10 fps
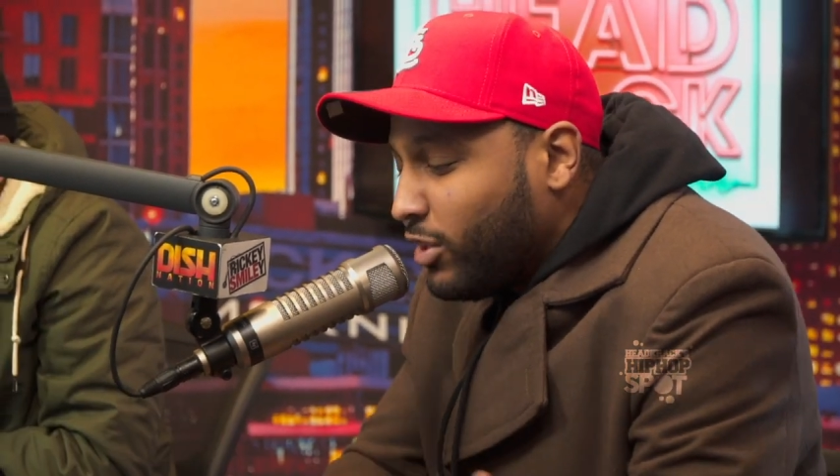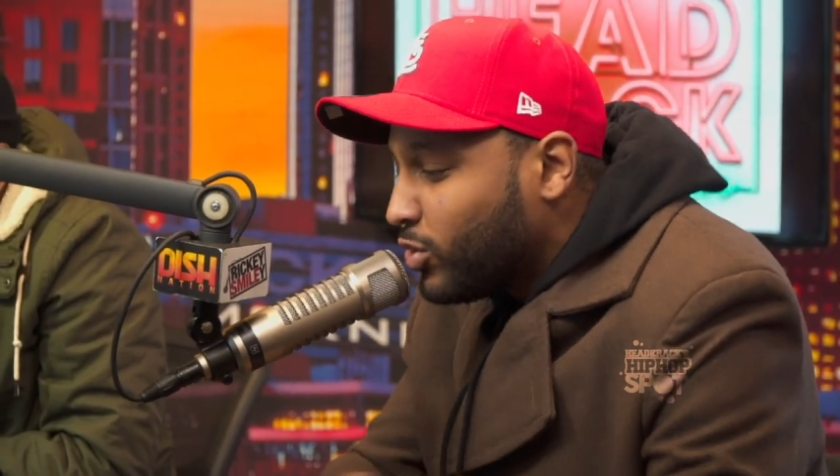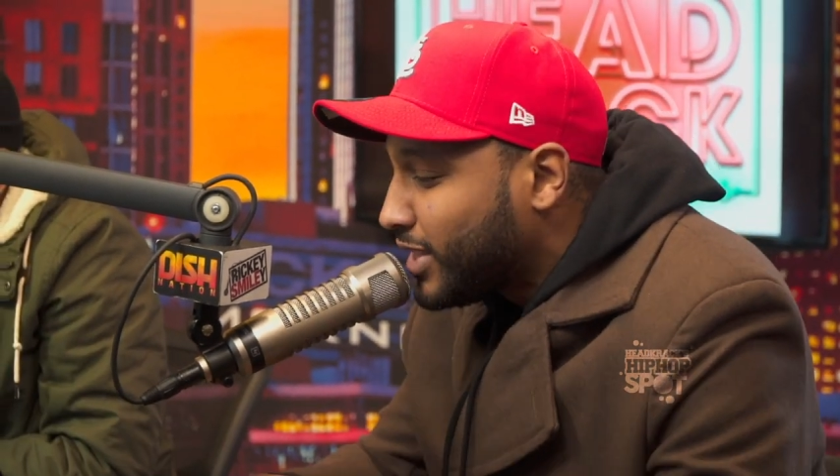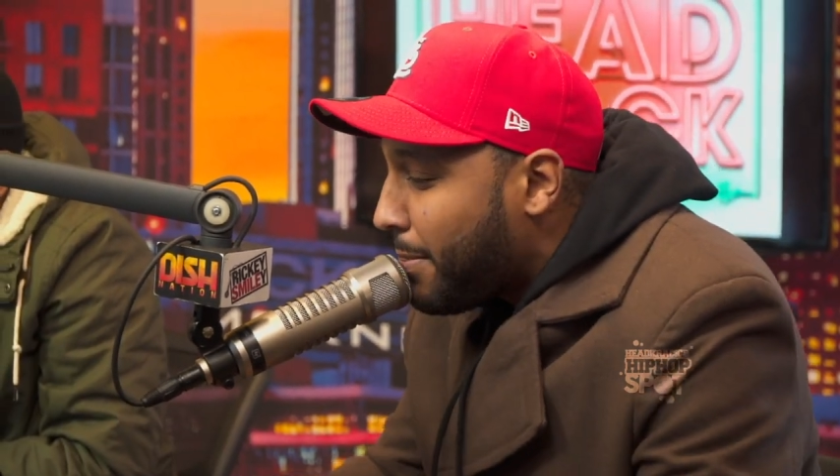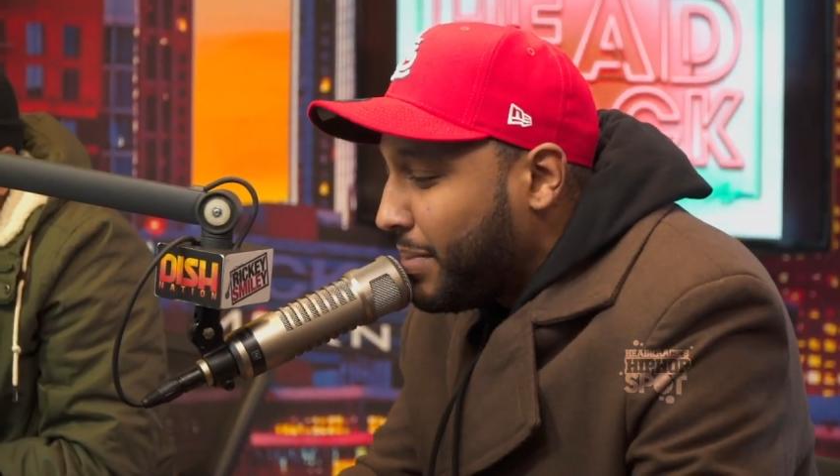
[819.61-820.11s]
Ain't
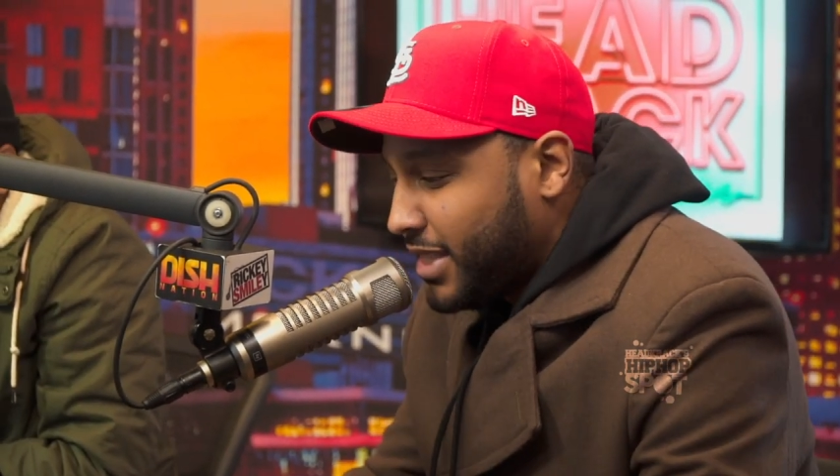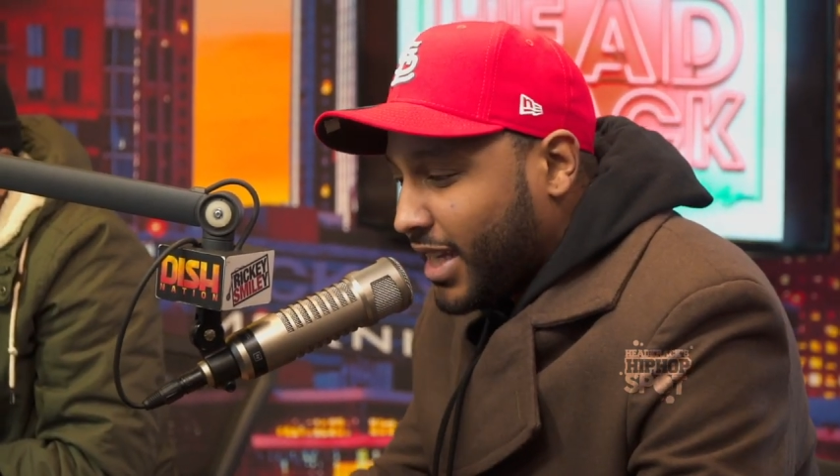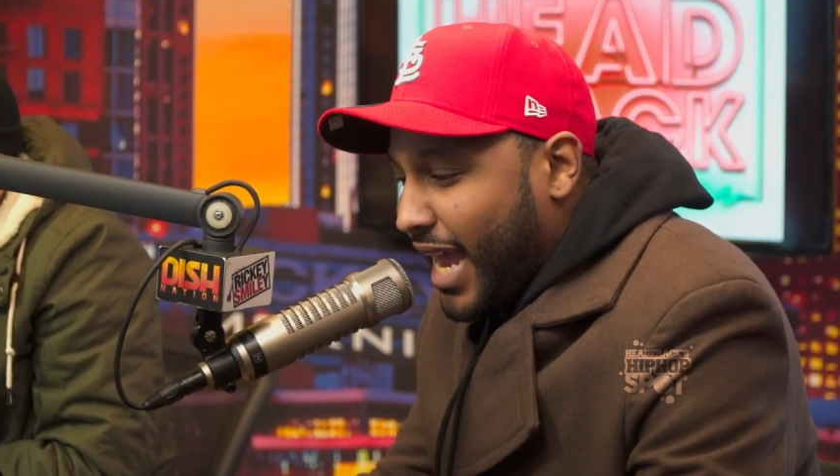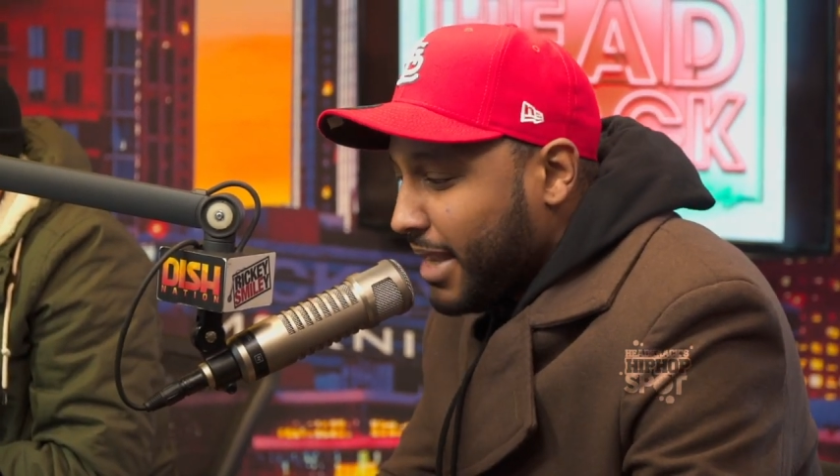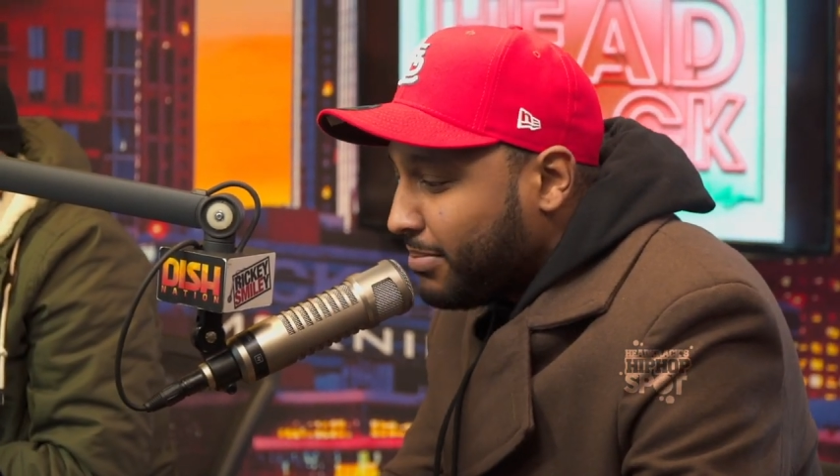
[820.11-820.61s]
no stopping
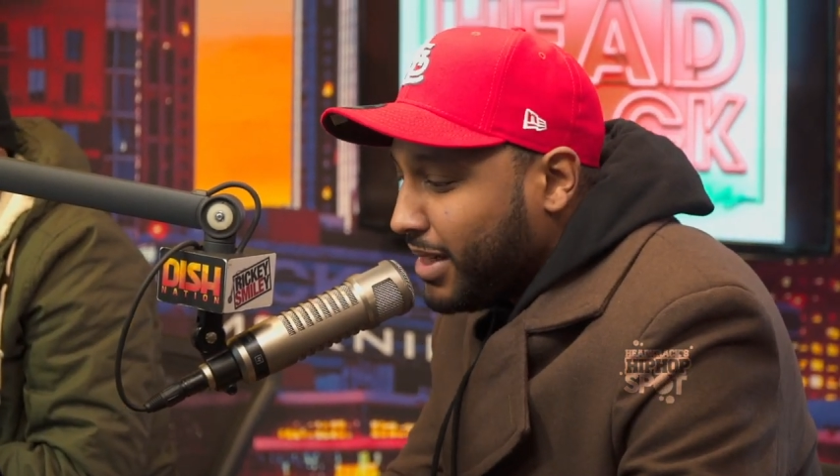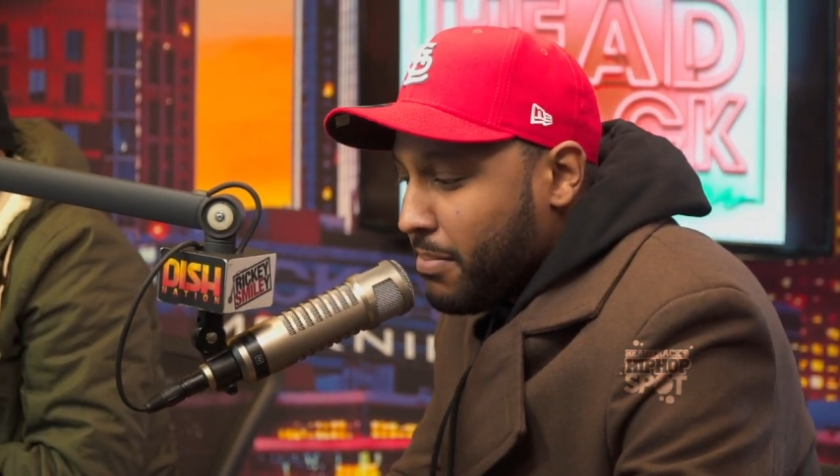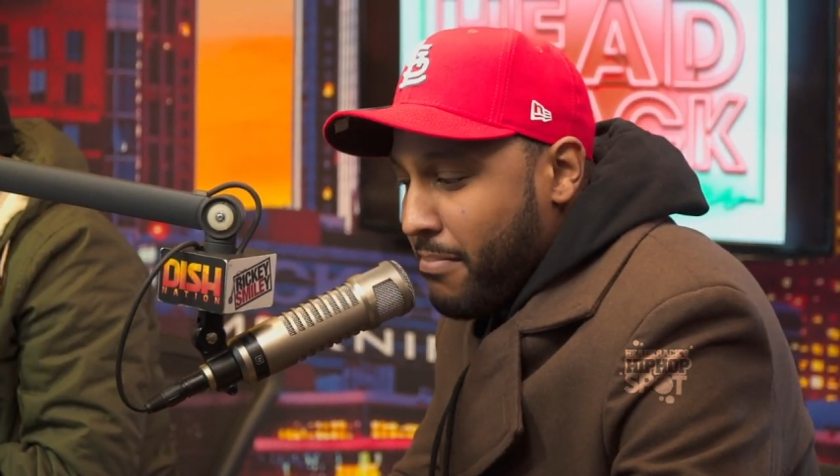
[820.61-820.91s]
till I empty the